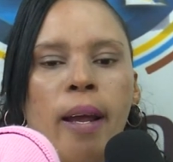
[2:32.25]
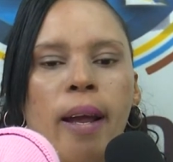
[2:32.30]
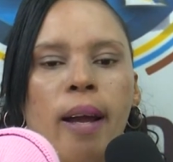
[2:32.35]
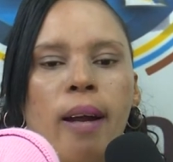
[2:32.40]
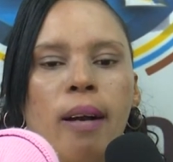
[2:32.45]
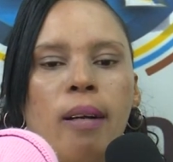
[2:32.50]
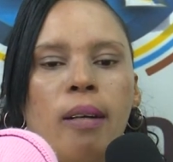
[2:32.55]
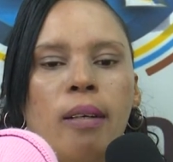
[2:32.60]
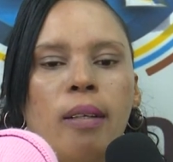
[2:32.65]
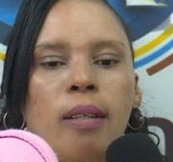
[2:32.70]

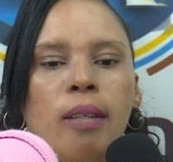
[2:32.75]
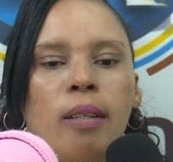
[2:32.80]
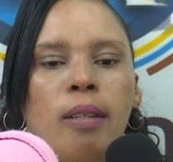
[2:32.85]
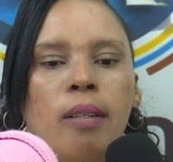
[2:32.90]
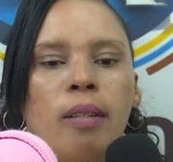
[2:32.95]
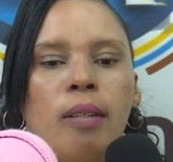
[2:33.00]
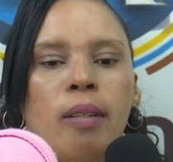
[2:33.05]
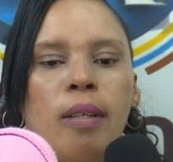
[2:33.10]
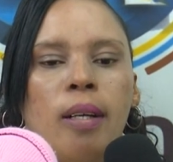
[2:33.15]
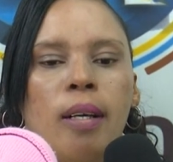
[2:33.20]

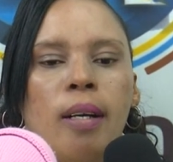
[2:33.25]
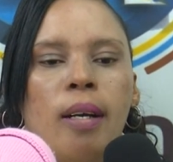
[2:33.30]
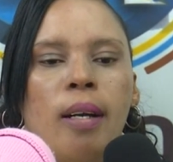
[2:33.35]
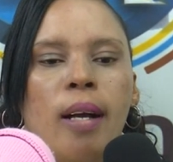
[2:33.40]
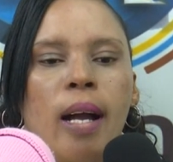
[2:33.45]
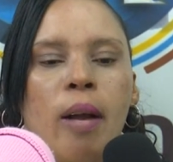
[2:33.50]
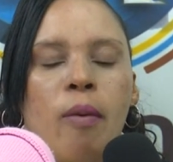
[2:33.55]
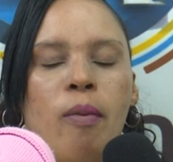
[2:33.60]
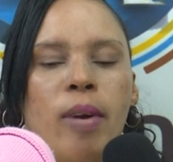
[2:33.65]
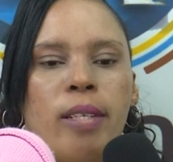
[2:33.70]
Uh,
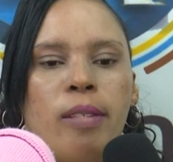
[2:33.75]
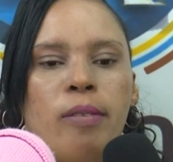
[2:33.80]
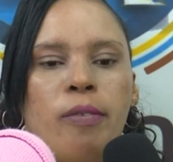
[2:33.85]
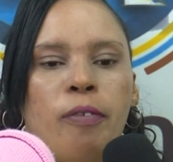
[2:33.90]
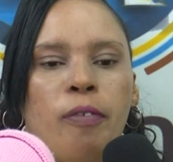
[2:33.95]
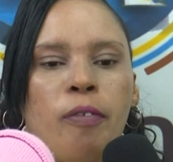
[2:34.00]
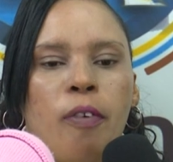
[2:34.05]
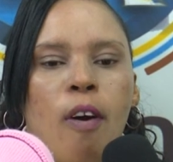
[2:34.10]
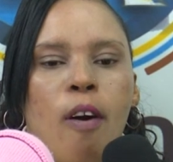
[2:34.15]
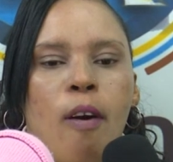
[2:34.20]
I was
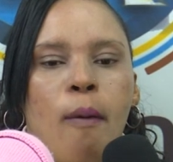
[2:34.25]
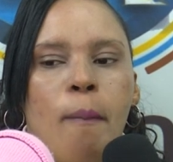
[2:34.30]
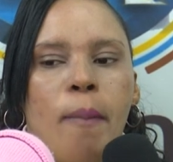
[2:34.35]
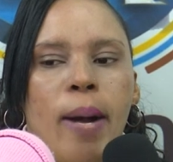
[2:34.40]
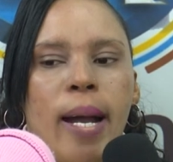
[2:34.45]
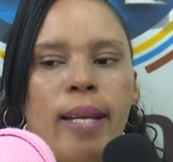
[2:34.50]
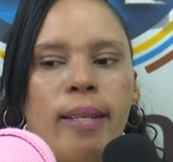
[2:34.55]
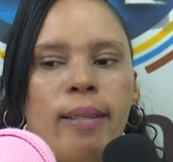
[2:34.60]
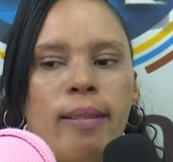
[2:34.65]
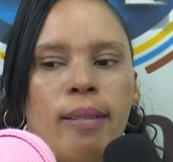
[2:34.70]
four
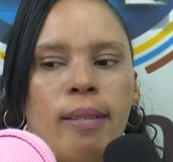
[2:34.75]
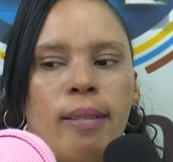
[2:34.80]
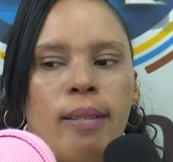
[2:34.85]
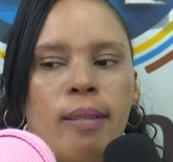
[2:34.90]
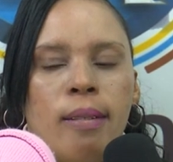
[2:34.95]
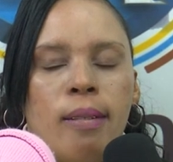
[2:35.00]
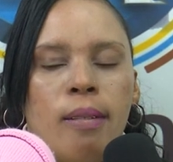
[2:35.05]
months.